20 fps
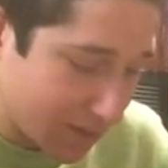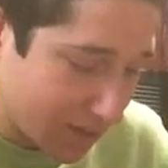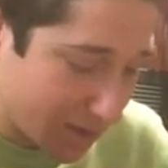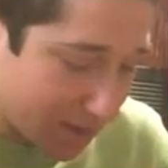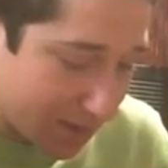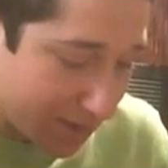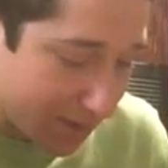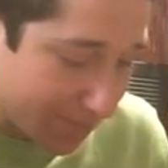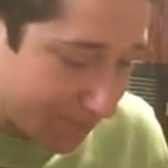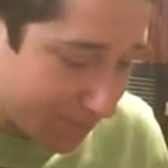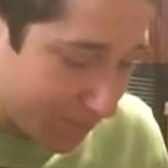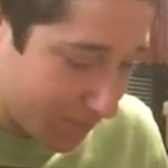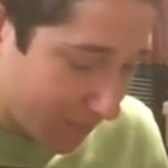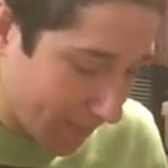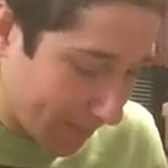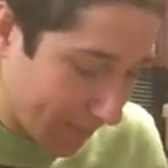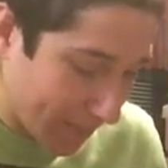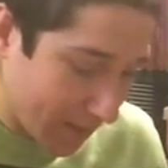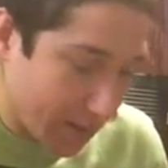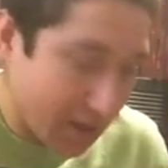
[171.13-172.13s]
I
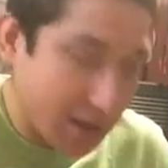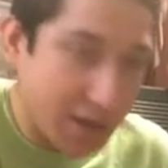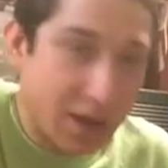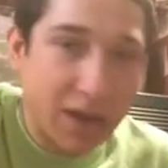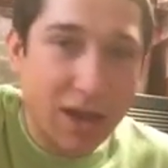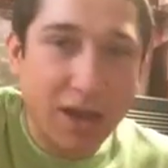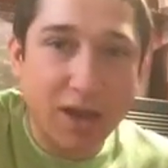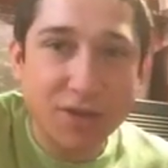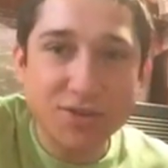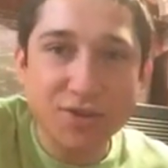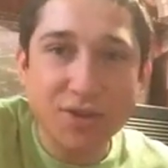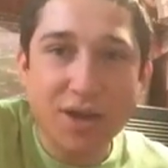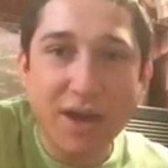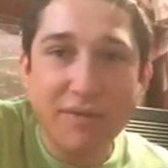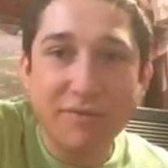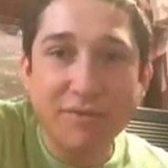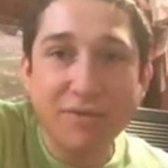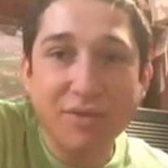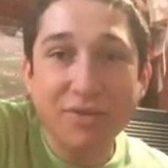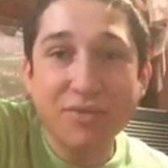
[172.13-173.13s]
also
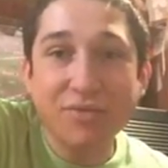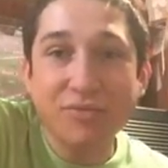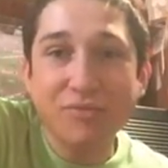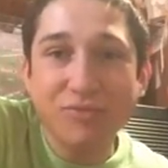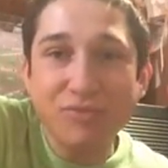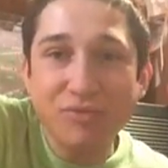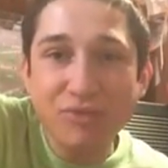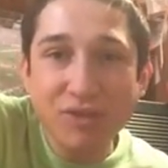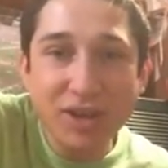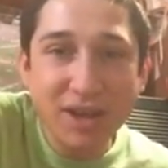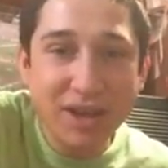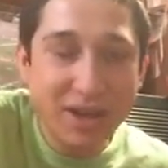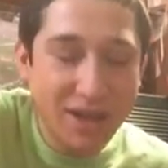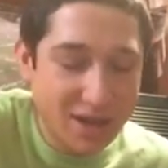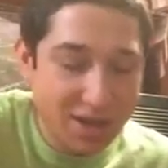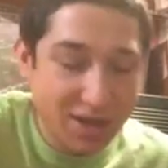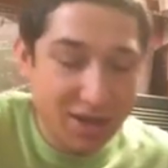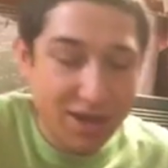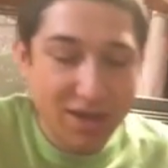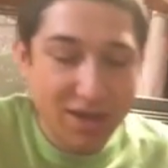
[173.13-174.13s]
have three